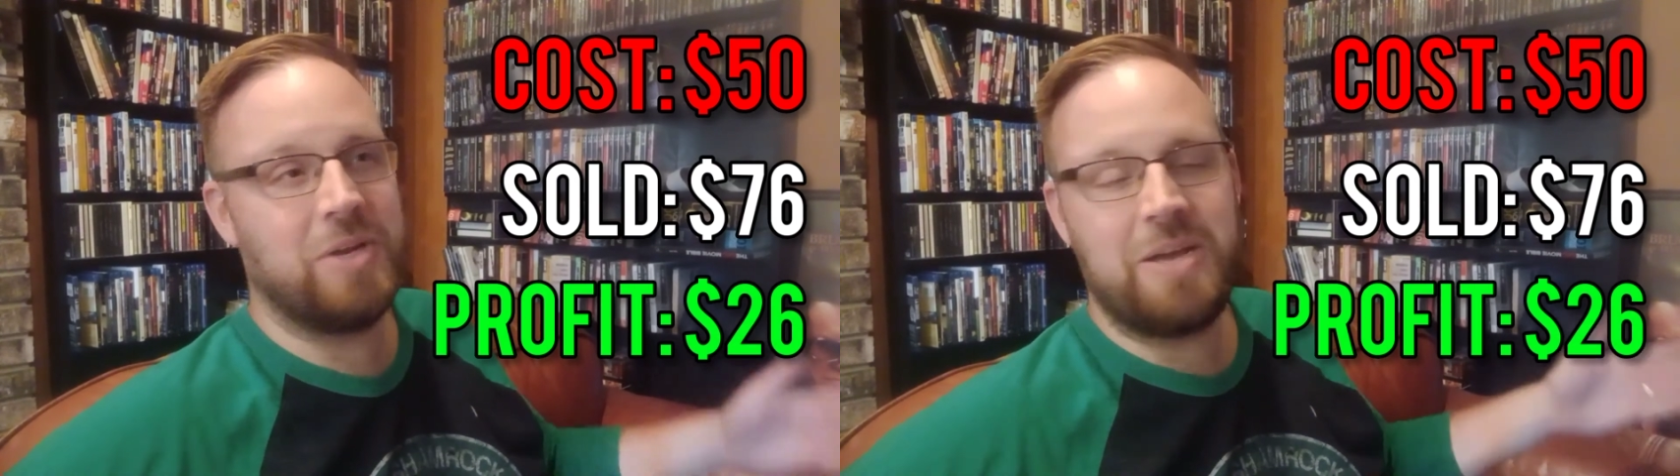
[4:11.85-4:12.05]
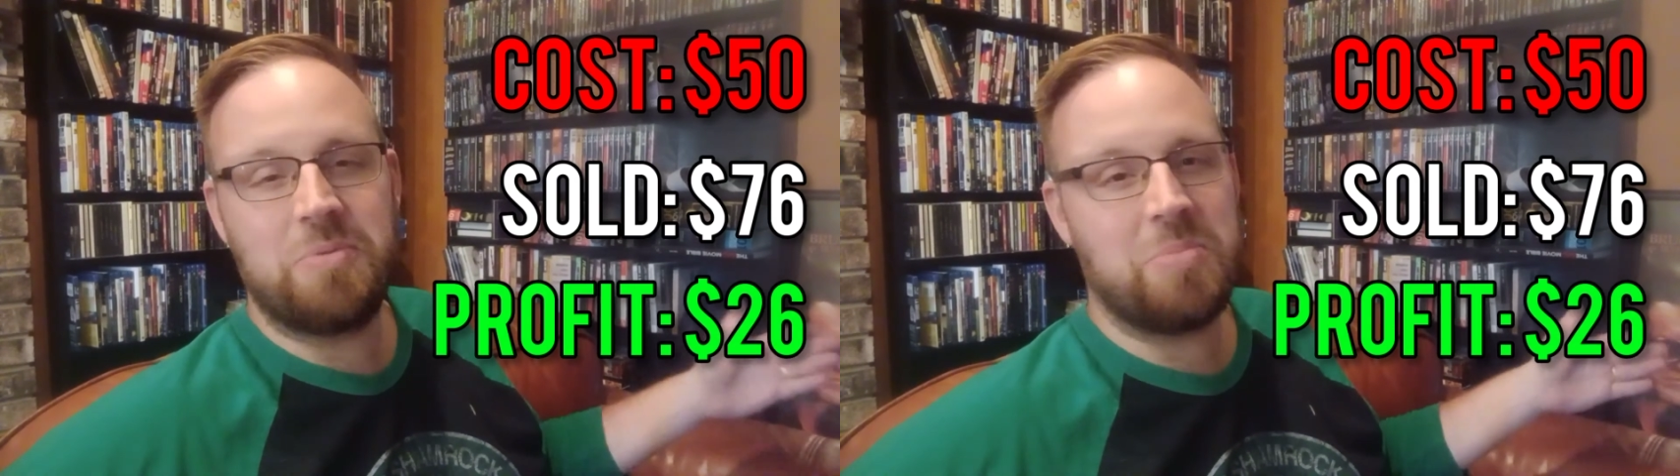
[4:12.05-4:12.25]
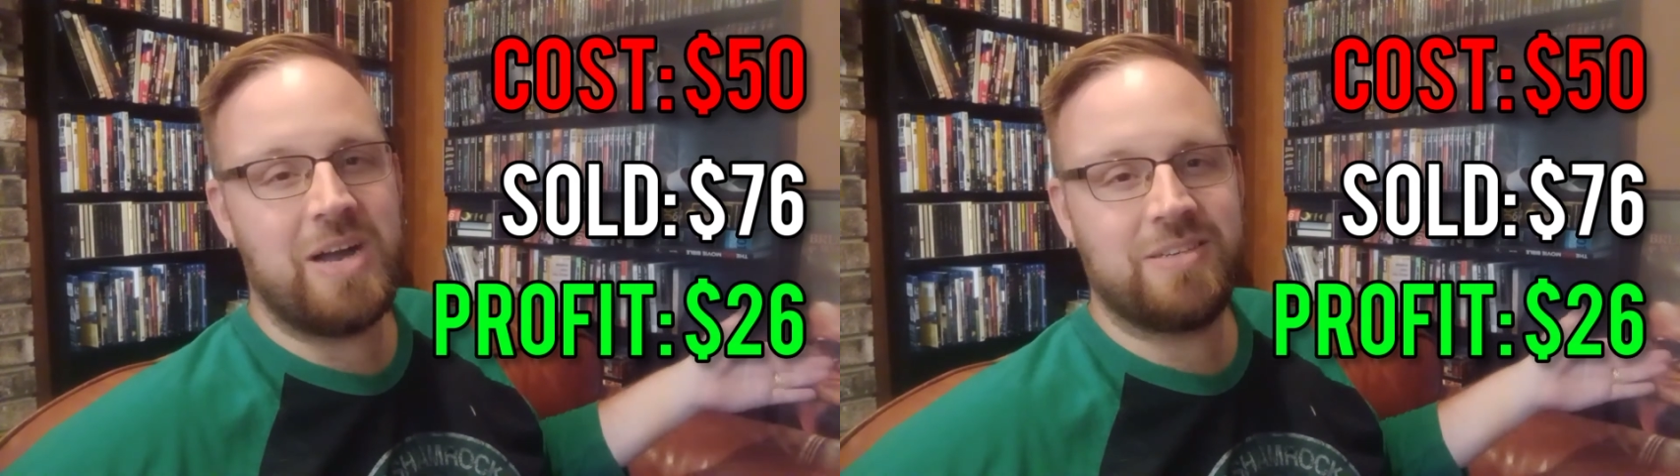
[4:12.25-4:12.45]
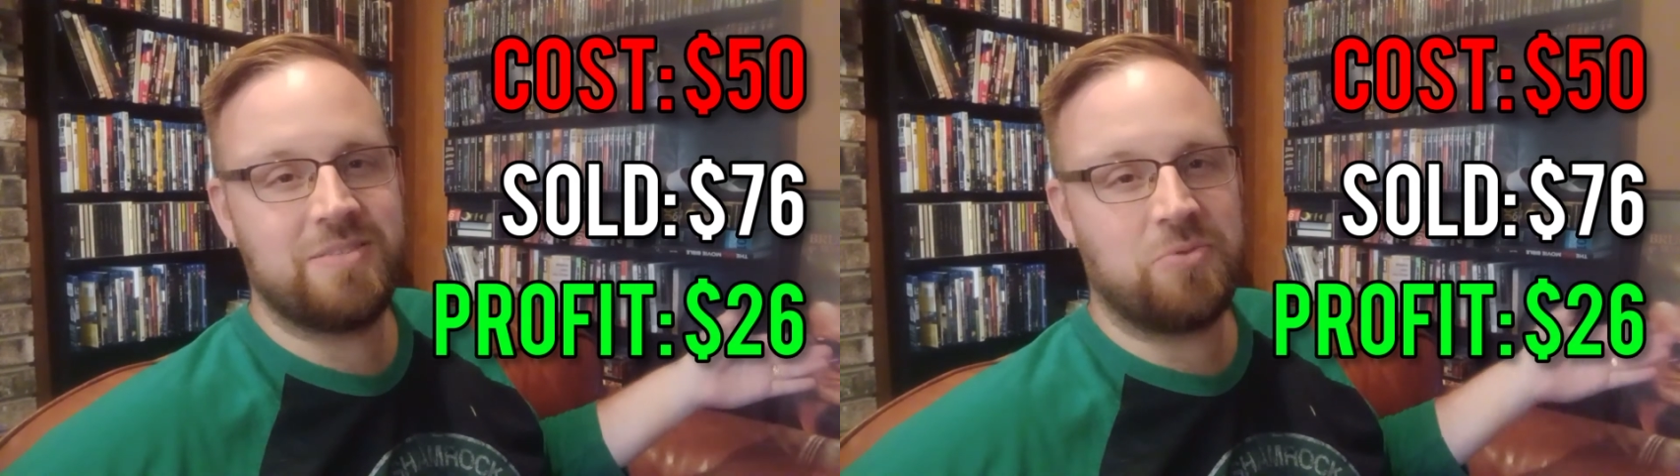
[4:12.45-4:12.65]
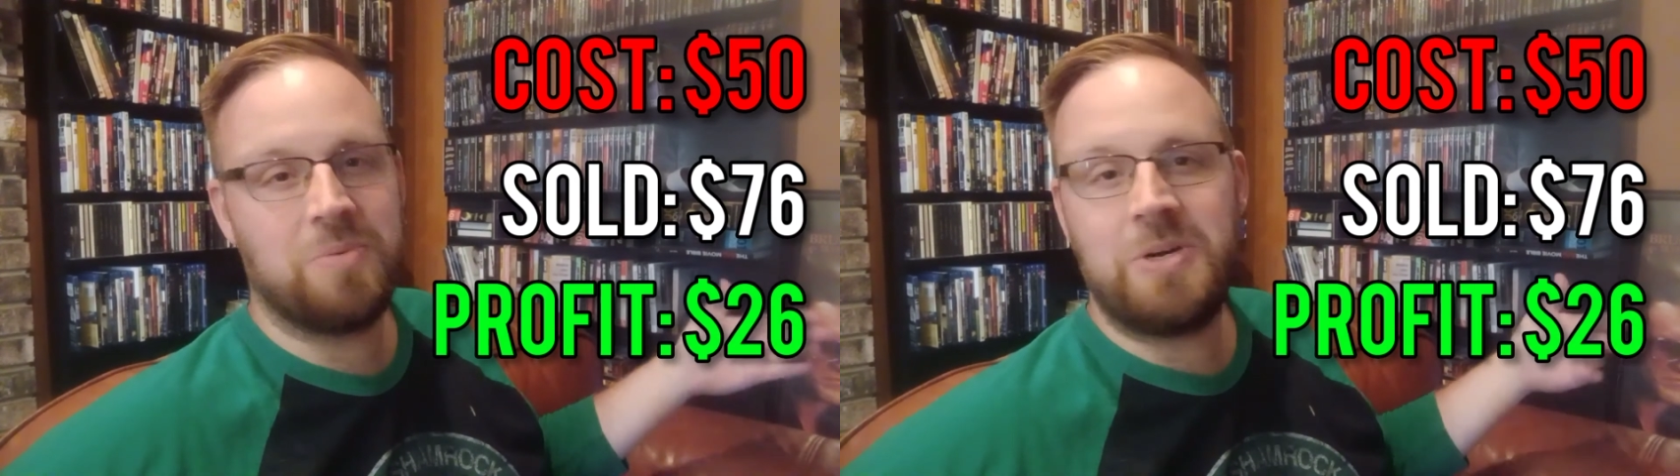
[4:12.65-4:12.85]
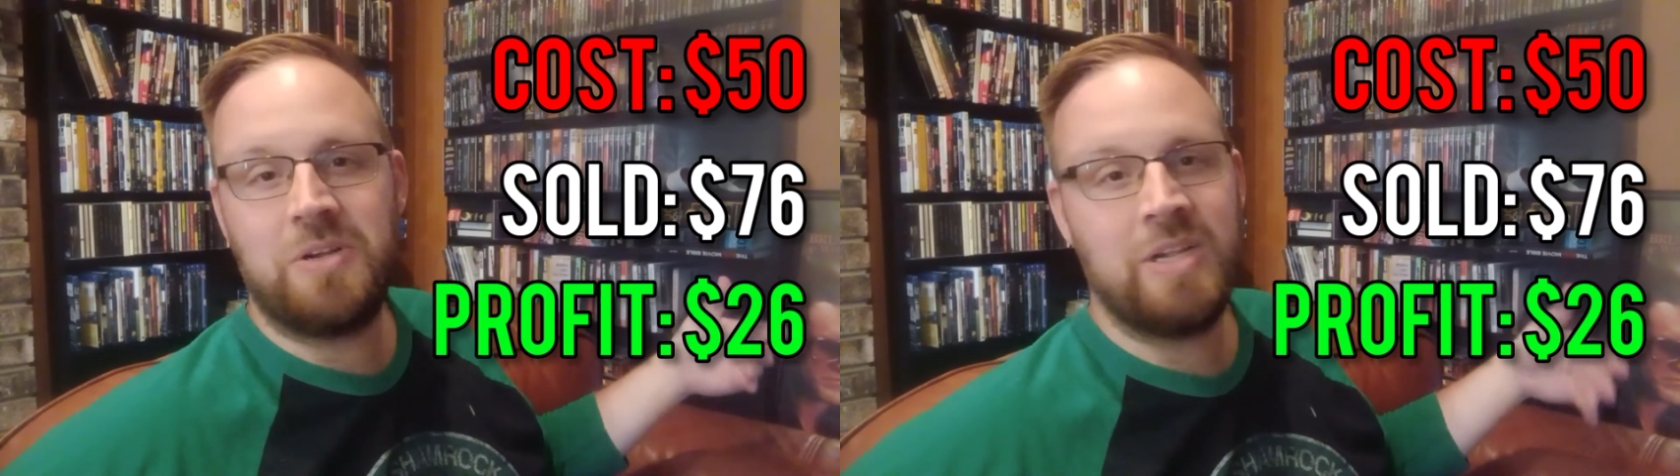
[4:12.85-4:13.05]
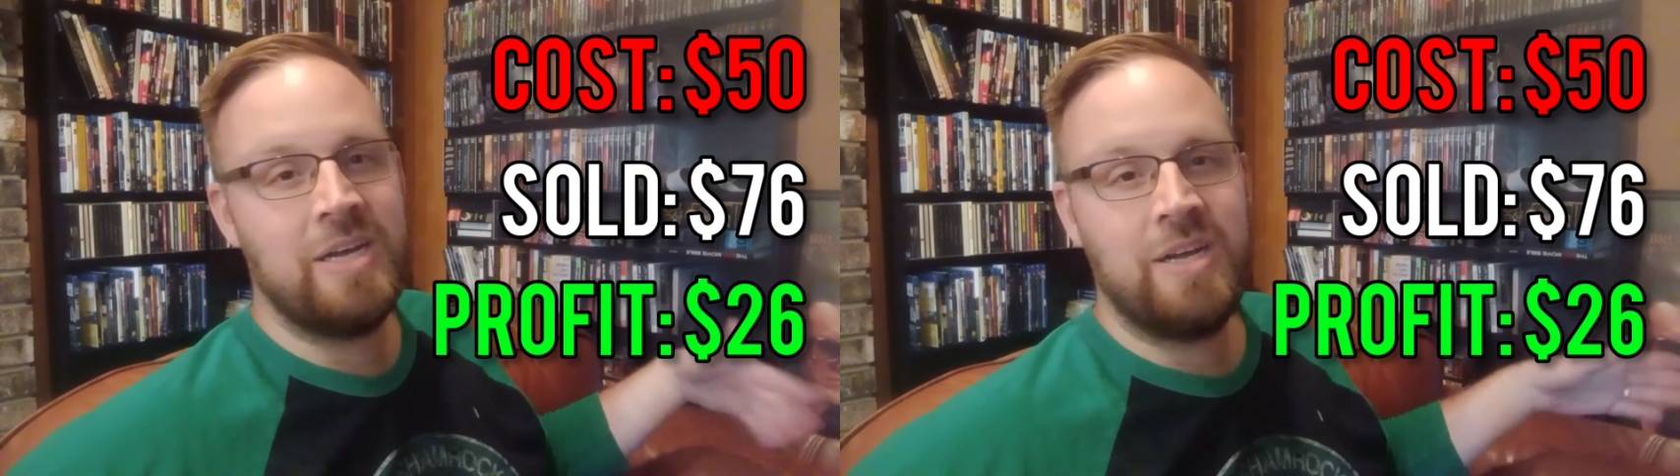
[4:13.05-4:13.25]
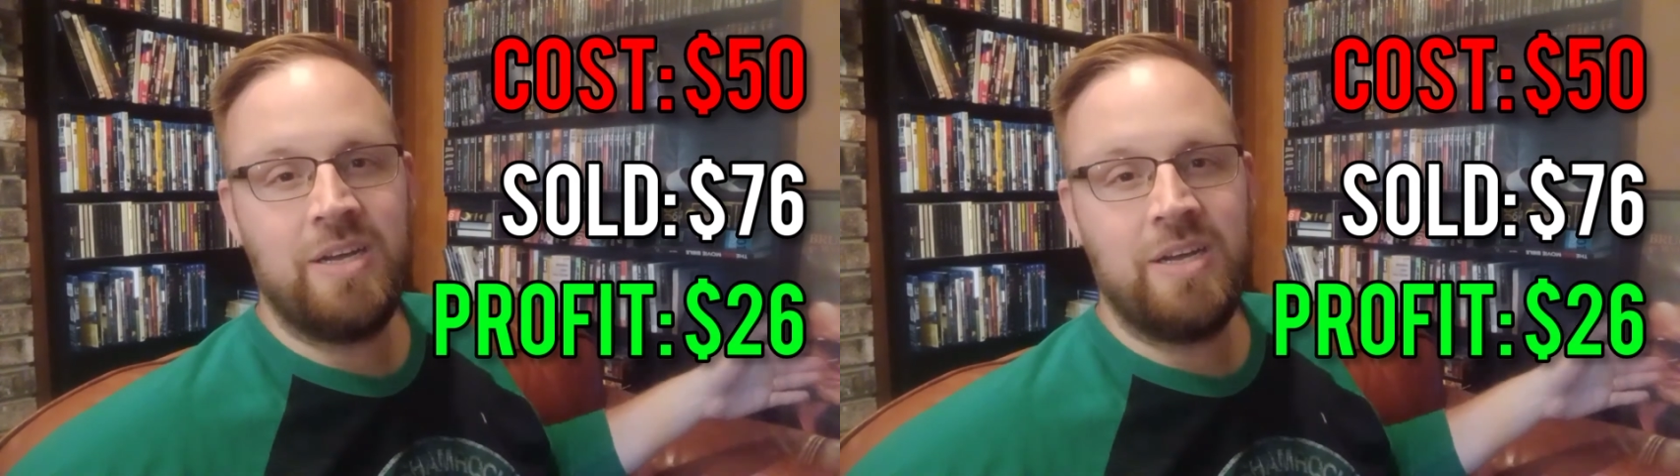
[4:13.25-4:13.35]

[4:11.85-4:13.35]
have kept the boxes for them all,